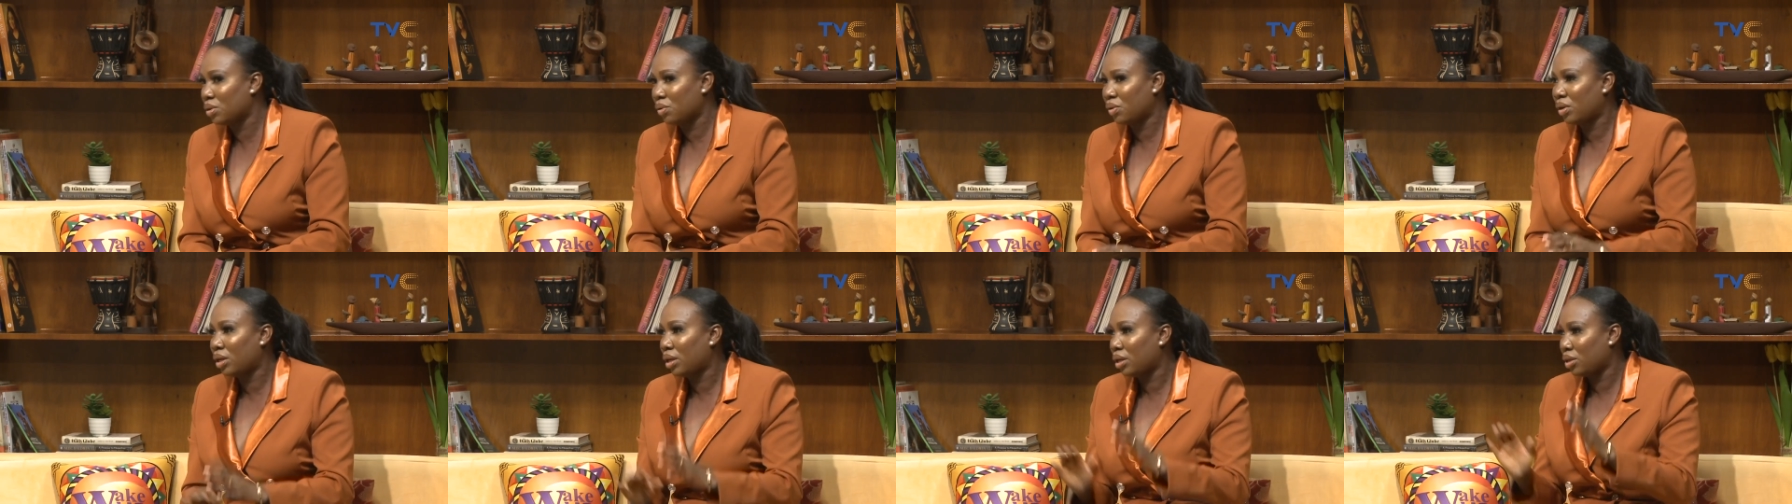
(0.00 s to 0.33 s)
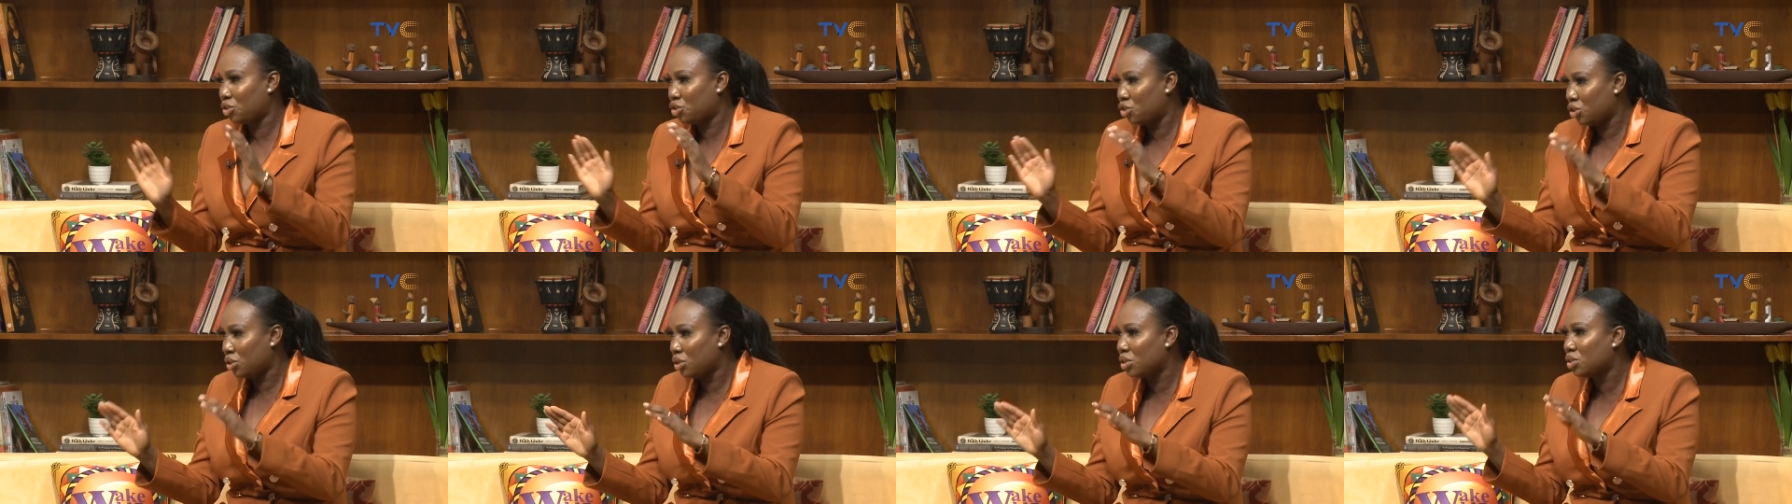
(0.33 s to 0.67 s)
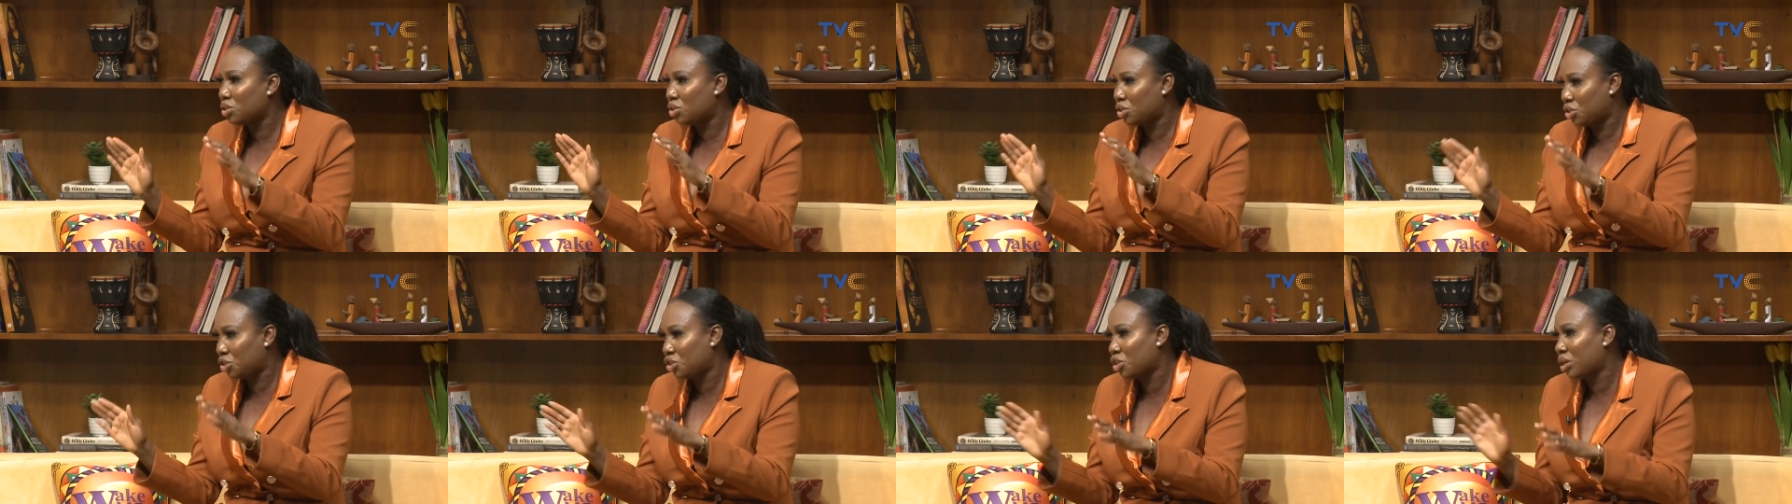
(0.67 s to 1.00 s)
okay, mm. she
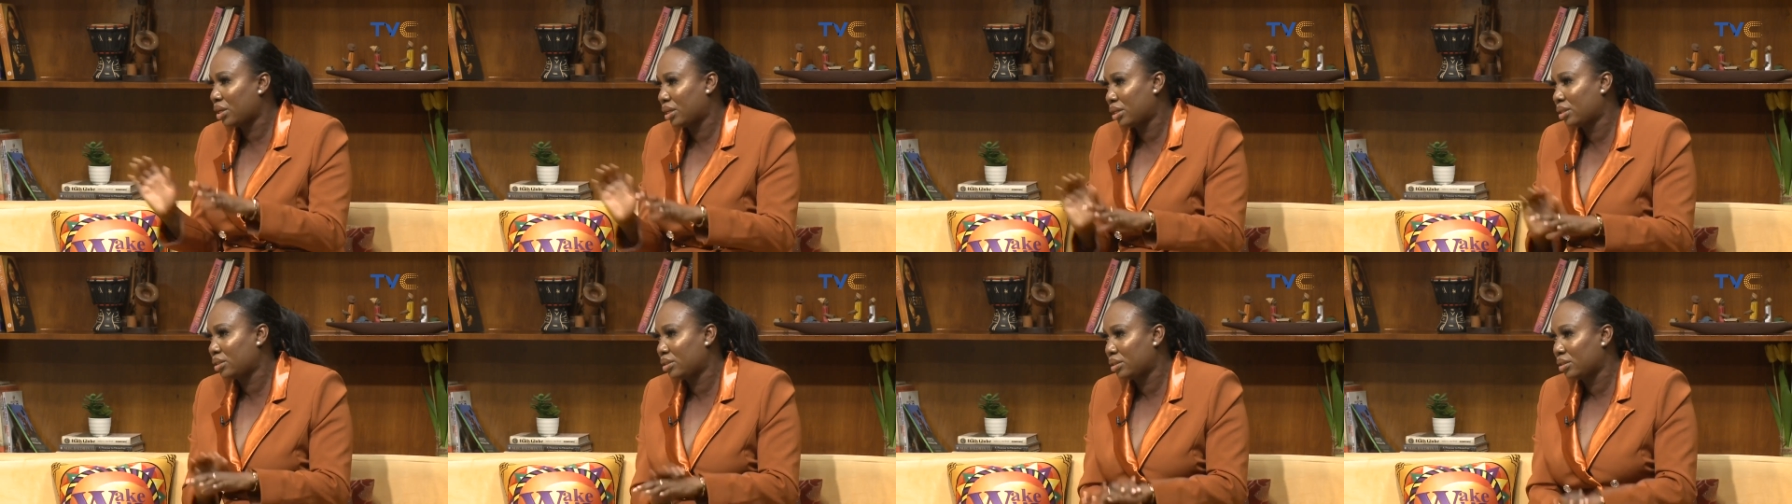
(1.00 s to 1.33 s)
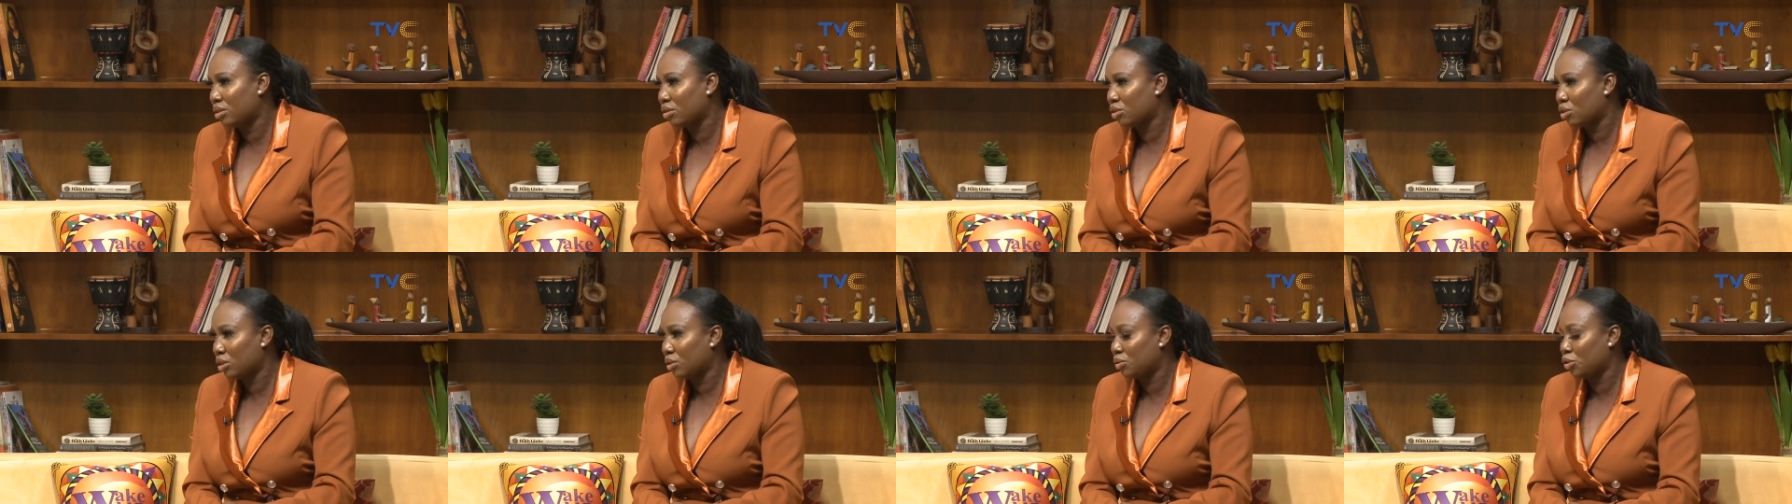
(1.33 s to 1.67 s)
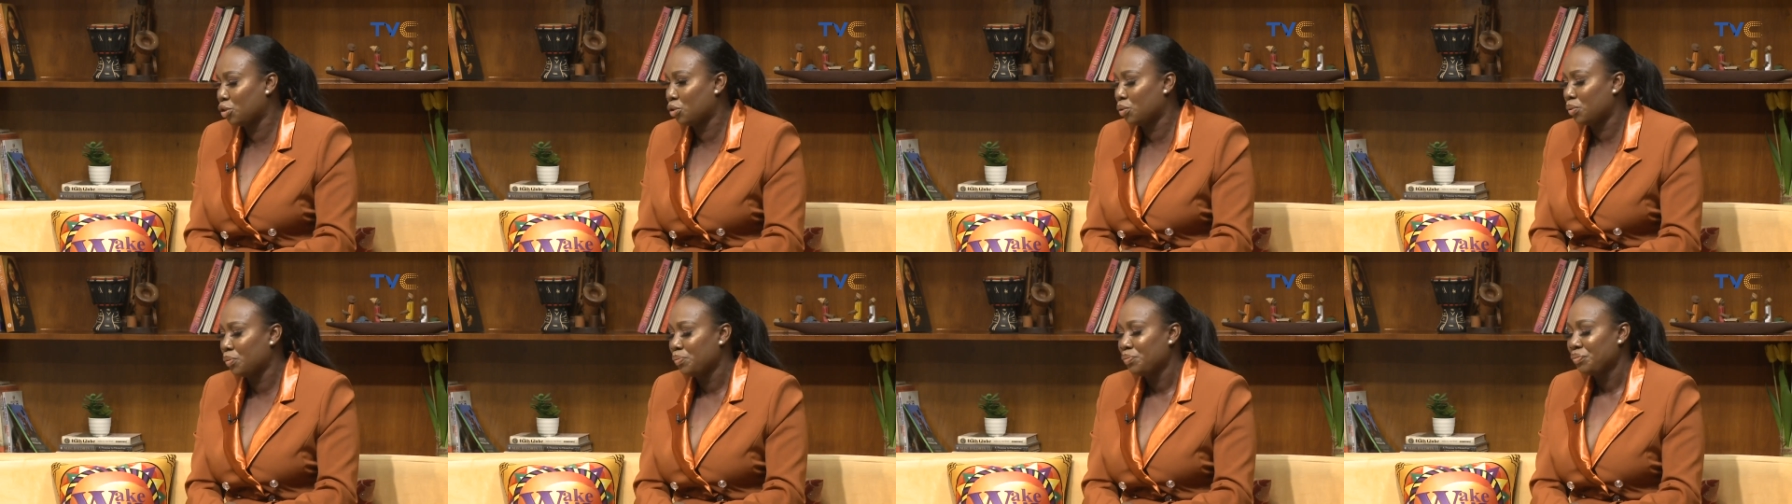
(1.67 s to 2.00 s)
needs check, mm. you
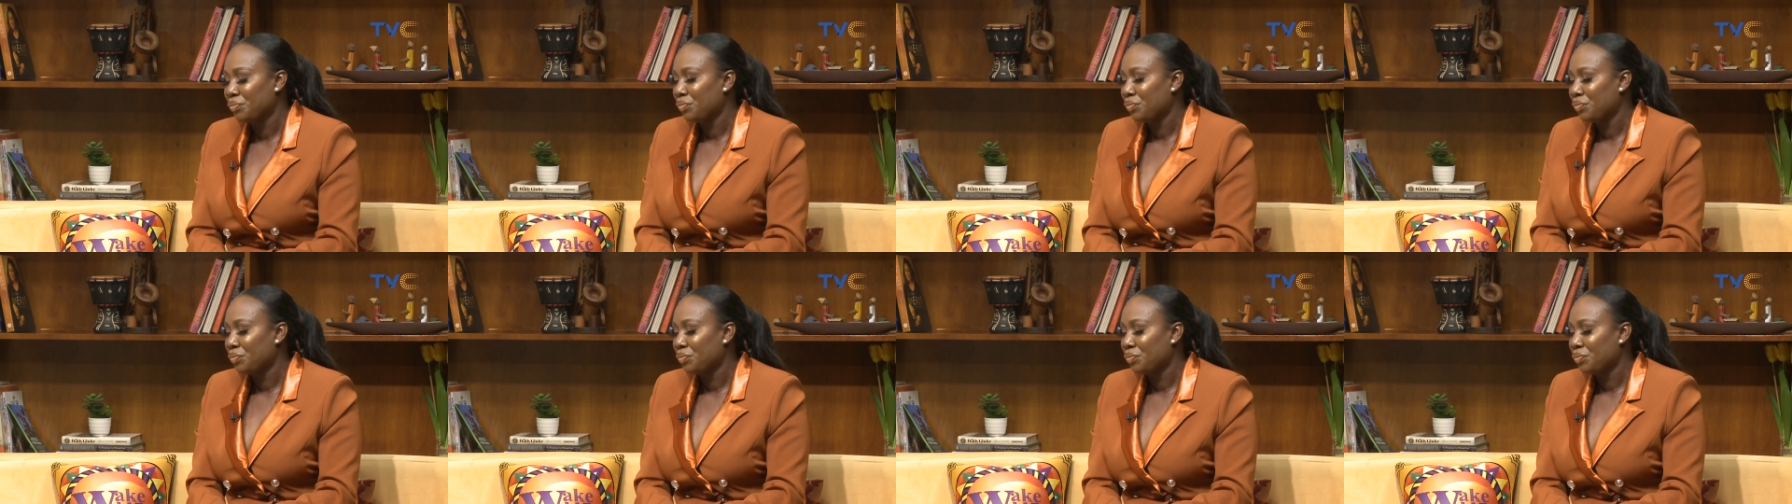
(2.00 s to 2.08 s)
know.